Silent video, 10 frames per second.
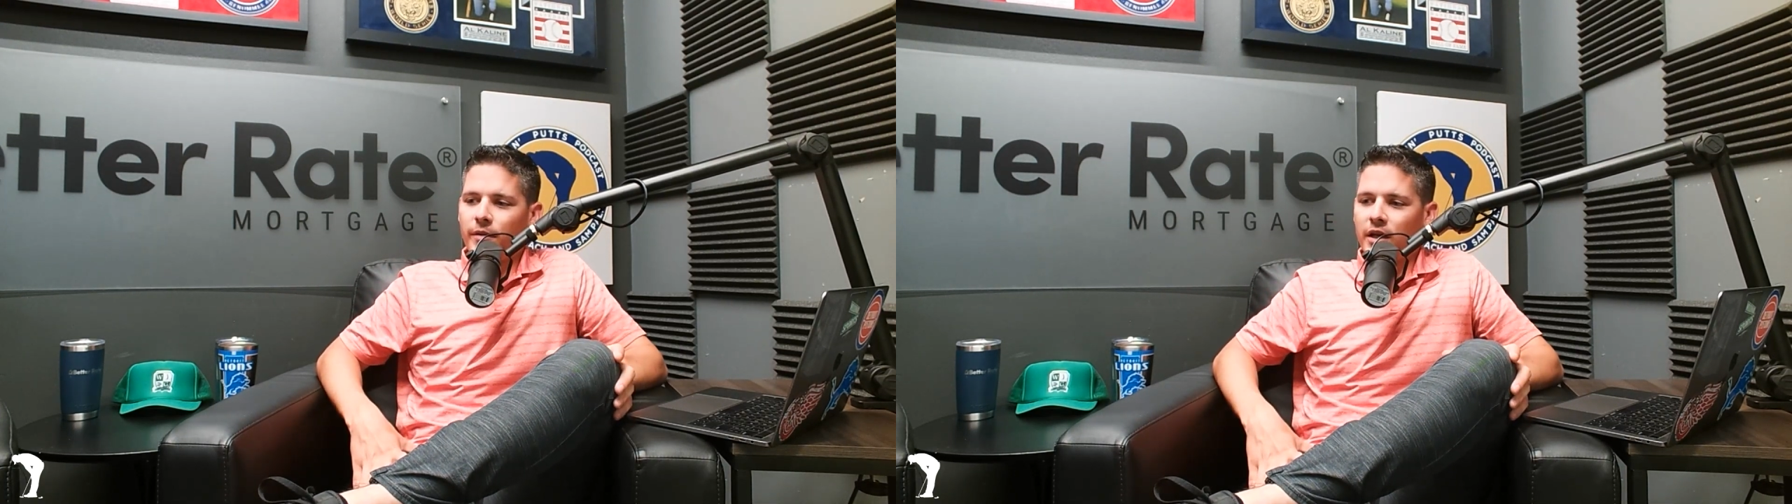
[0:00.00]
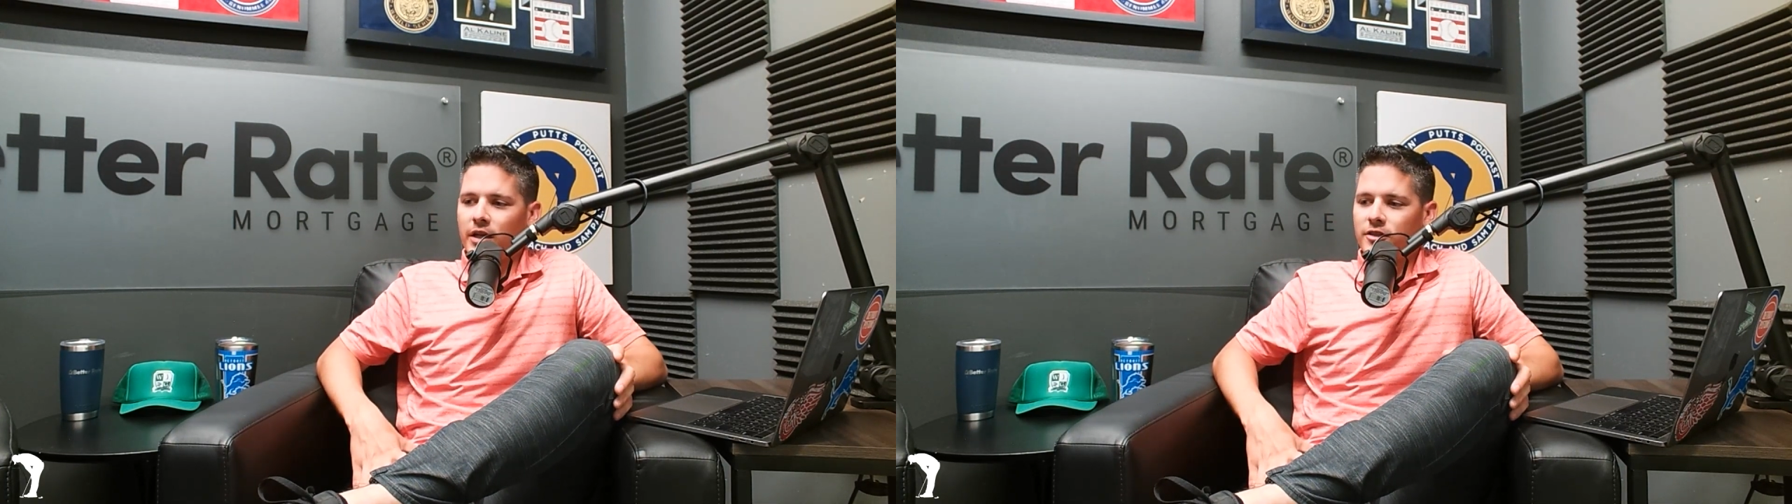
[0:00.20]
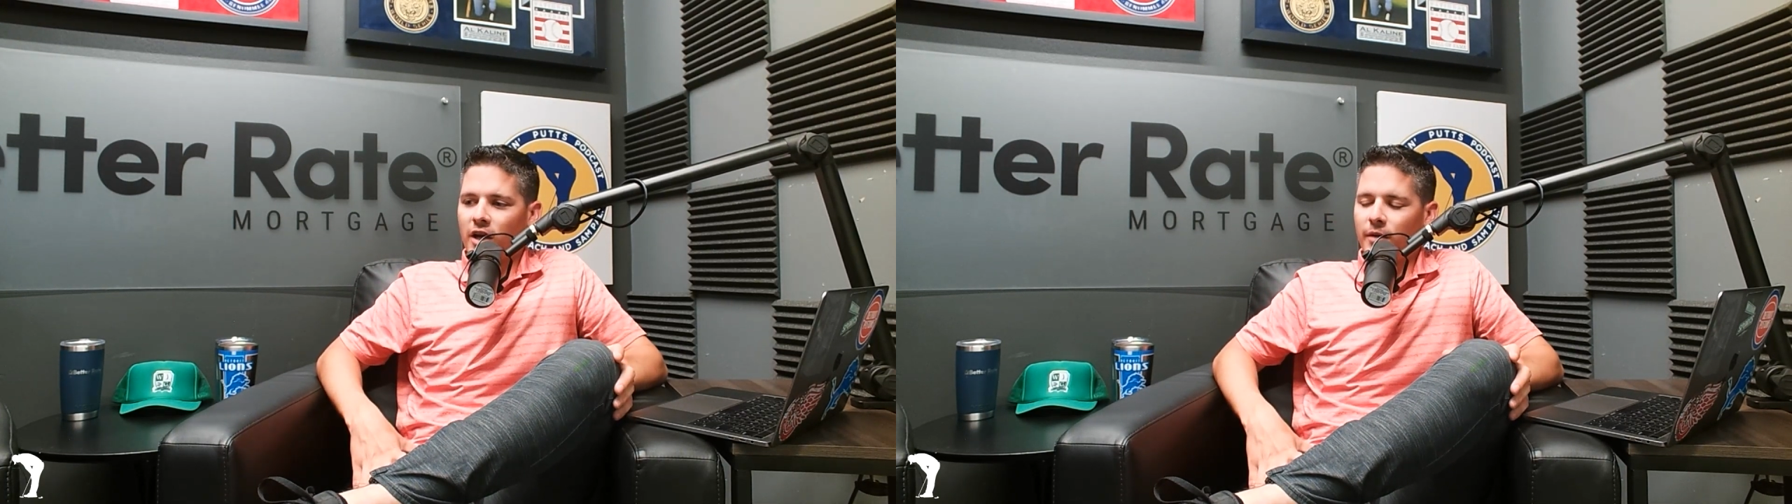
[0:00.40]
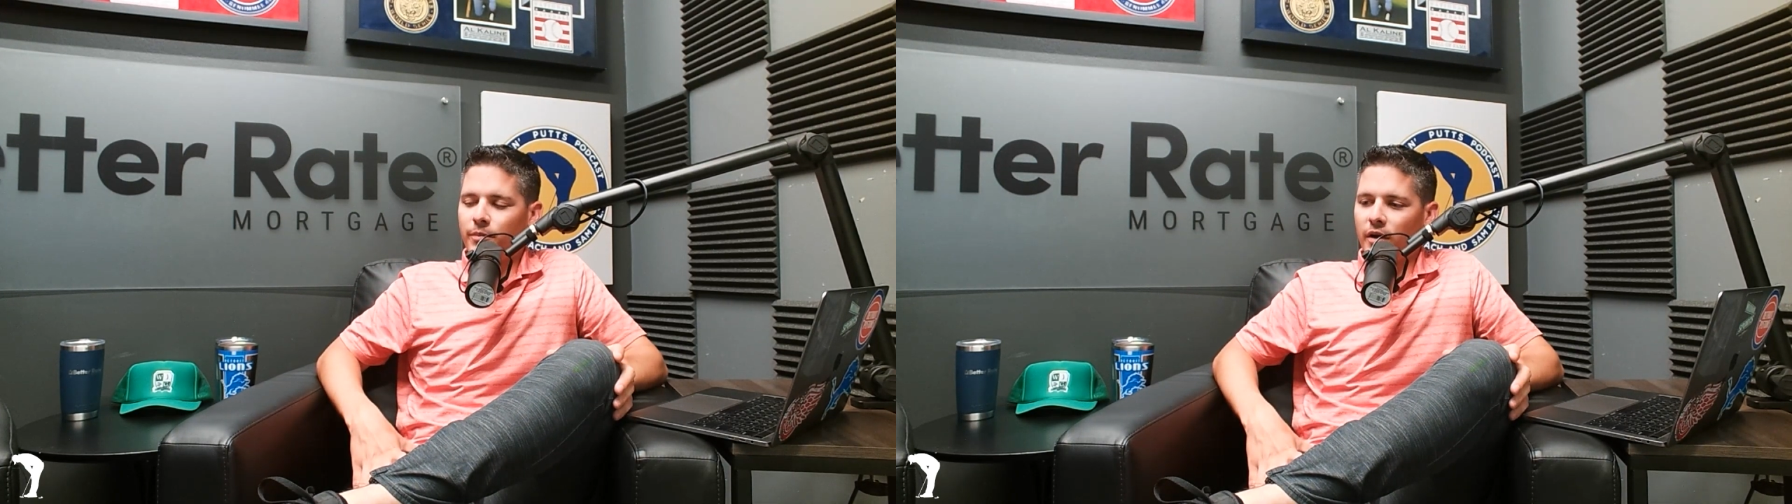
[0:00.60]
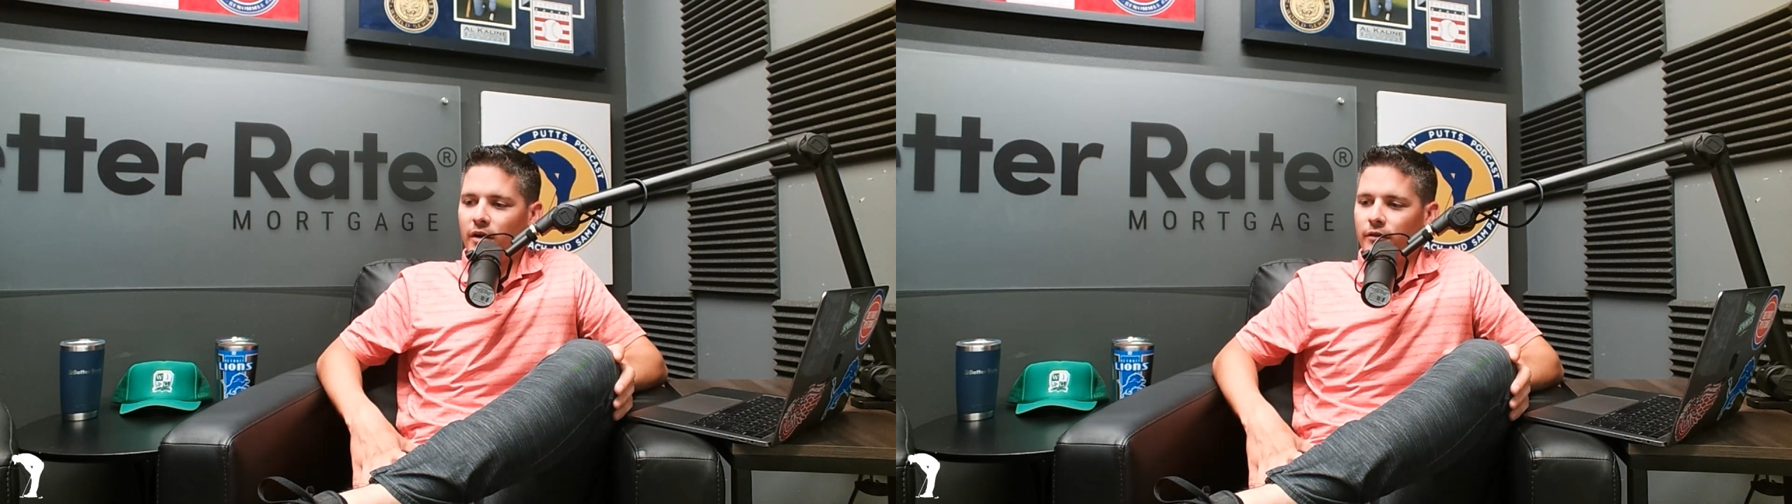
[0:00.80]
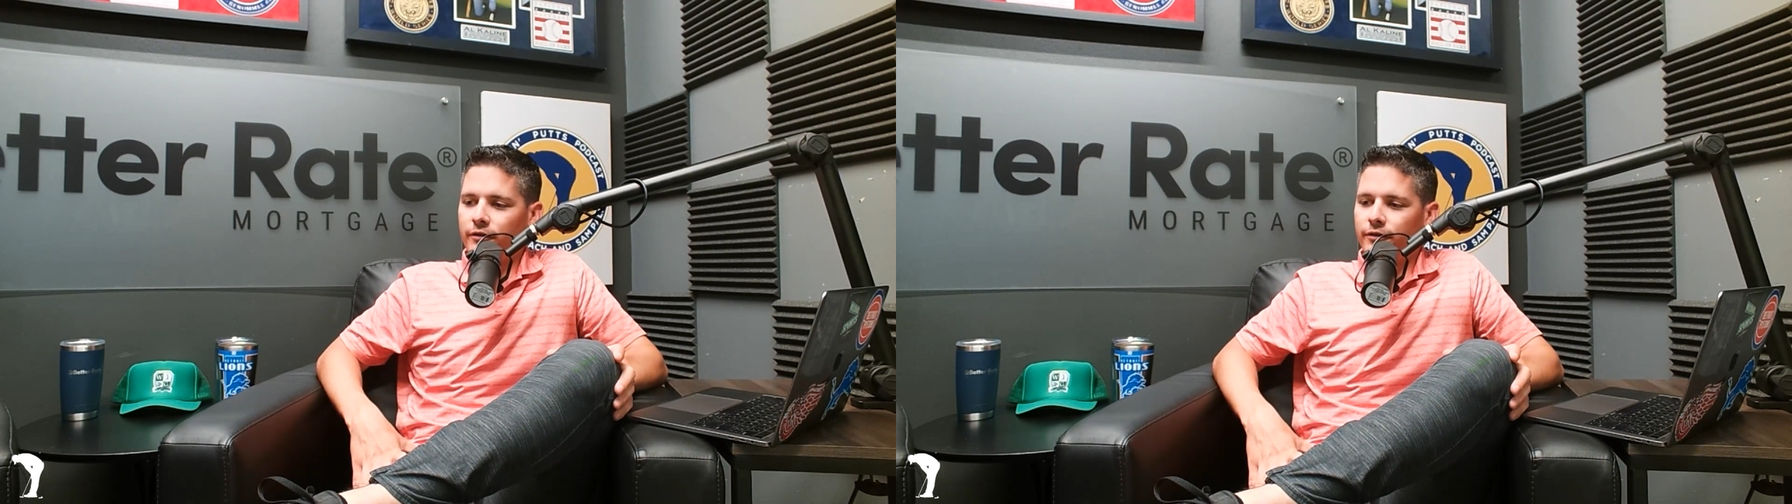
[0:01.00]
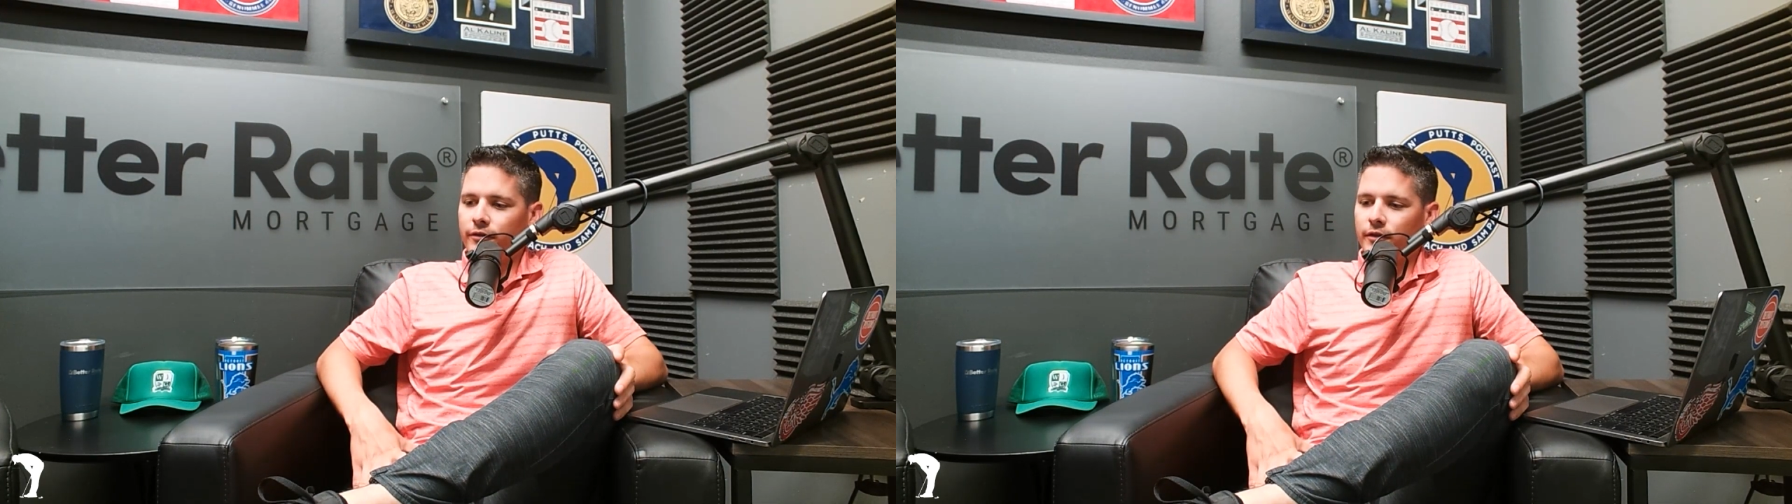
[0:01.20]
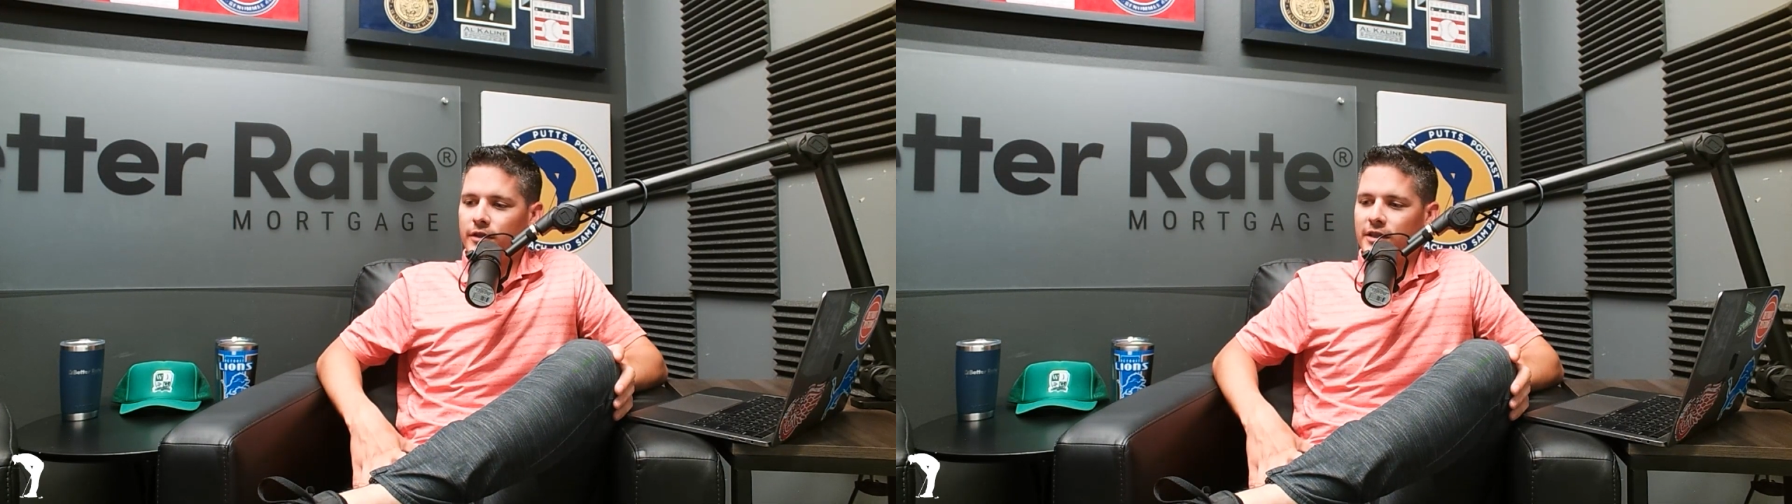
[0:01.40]
any type of
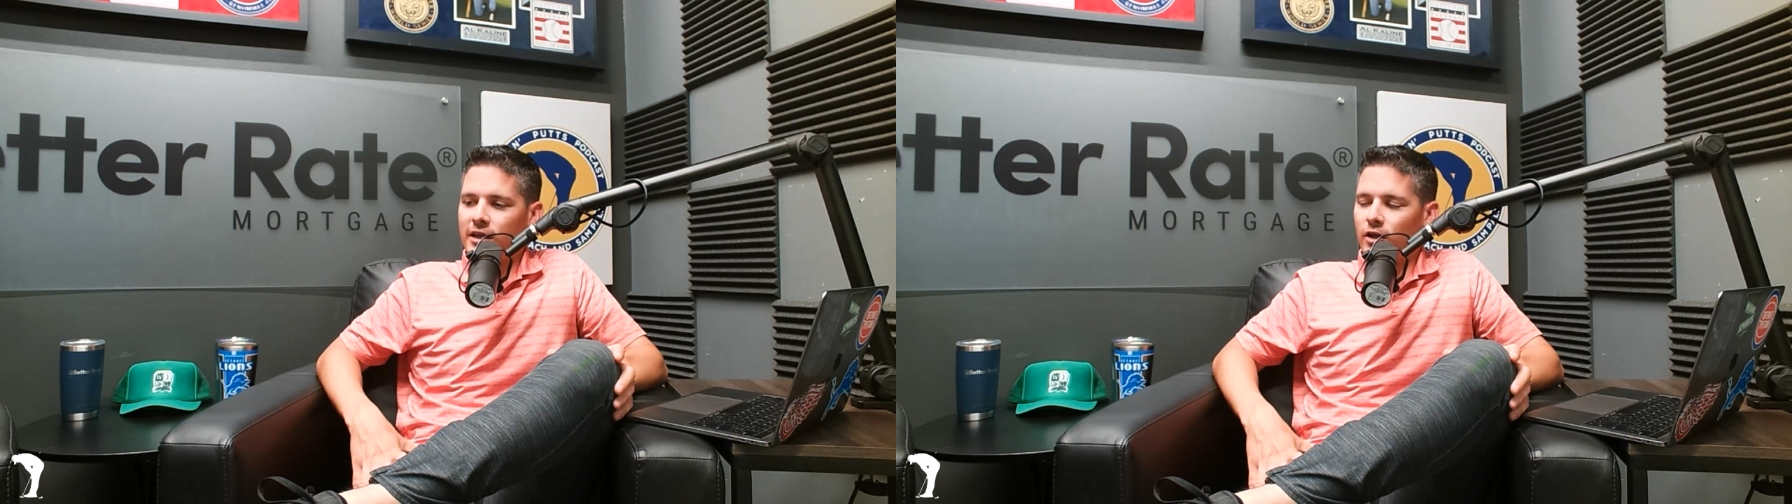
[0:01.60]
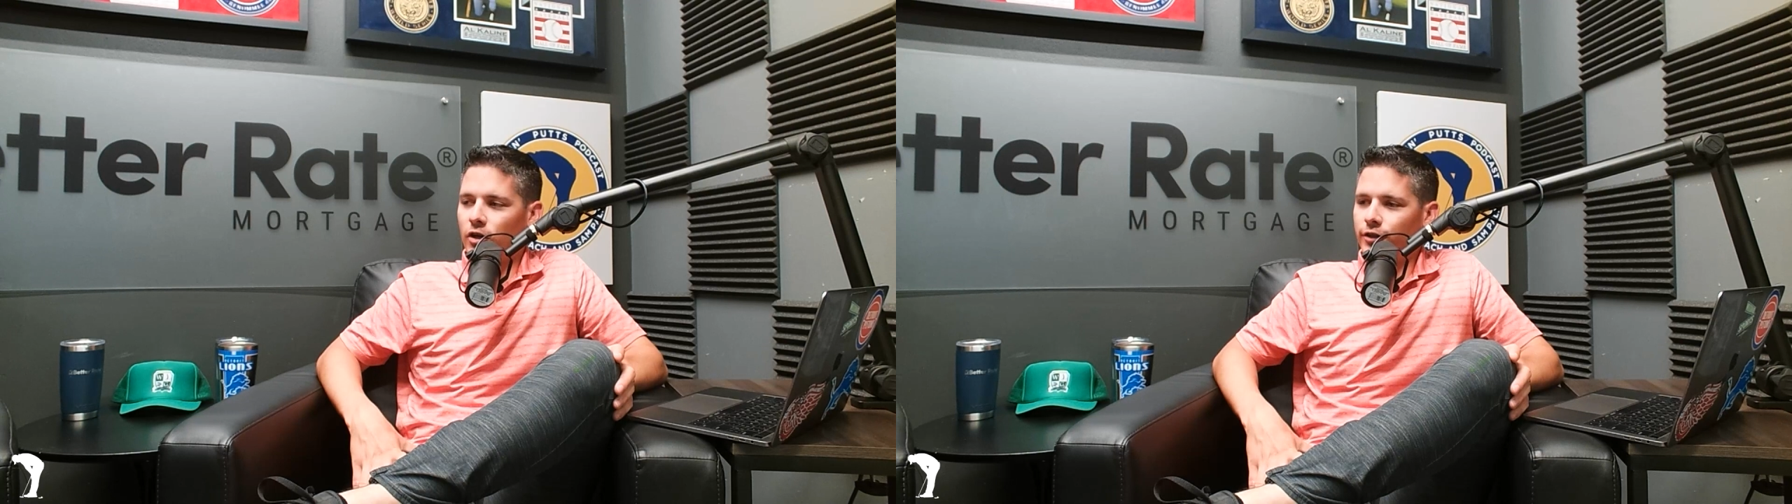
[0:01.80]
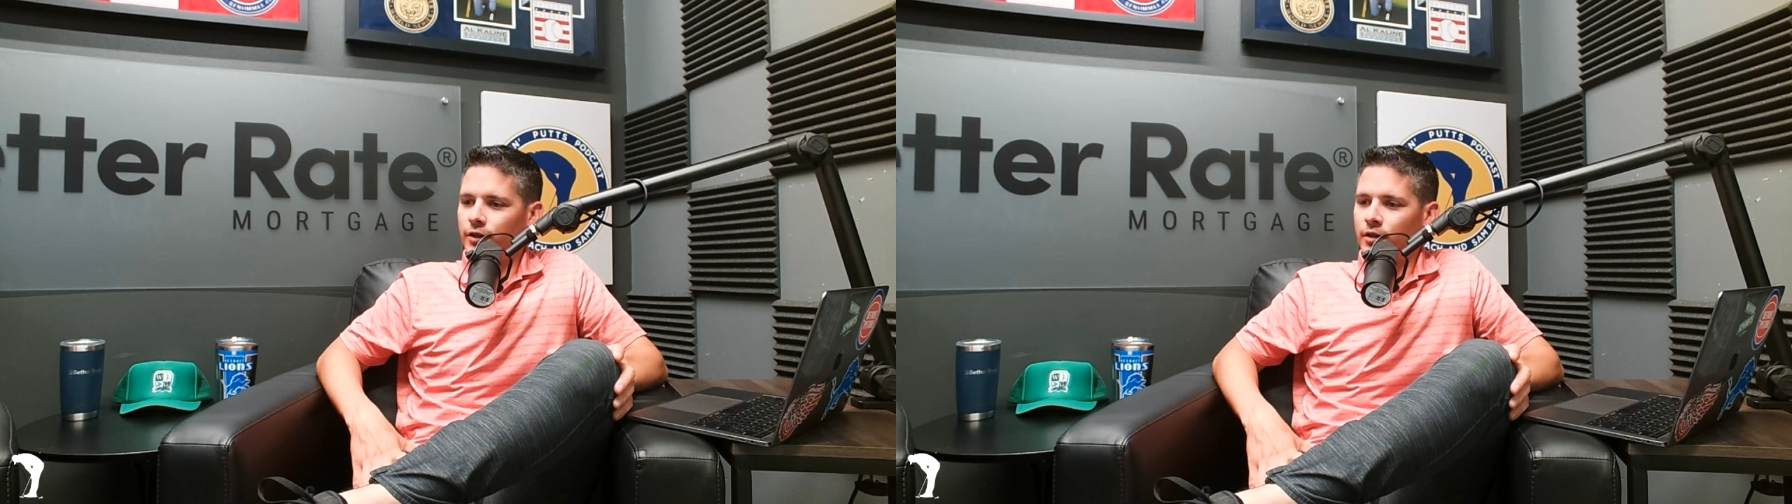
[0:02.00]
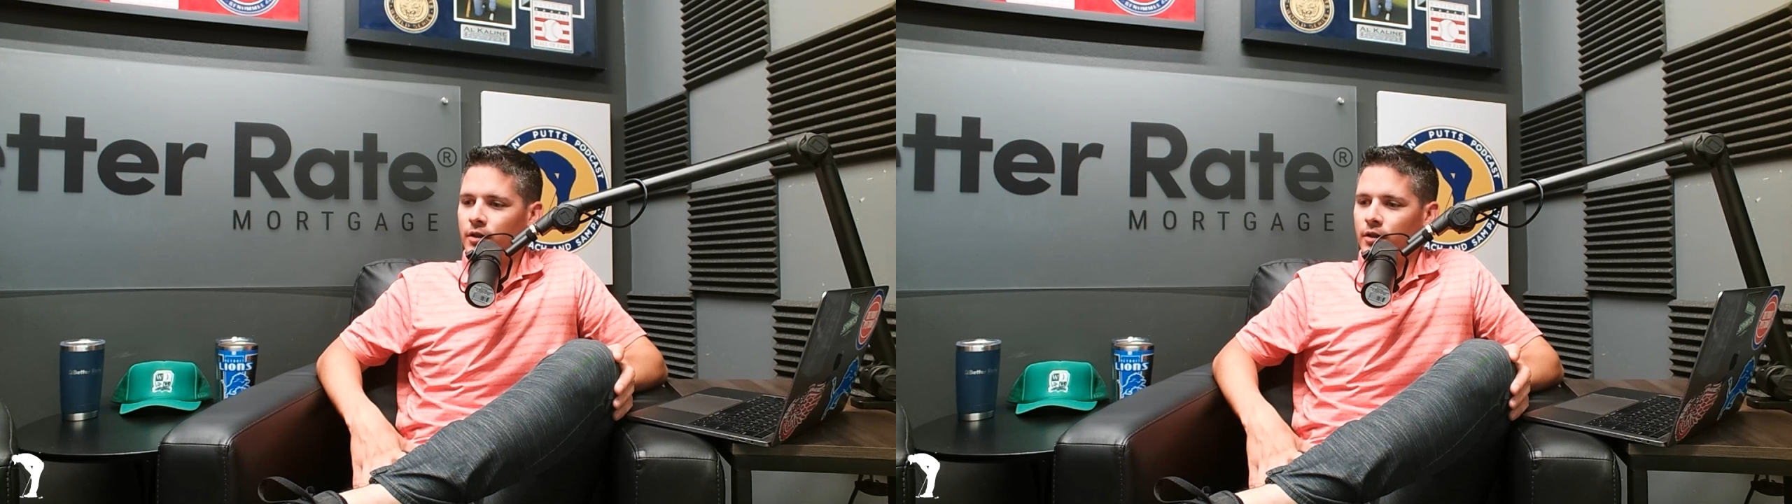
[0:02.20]
deal,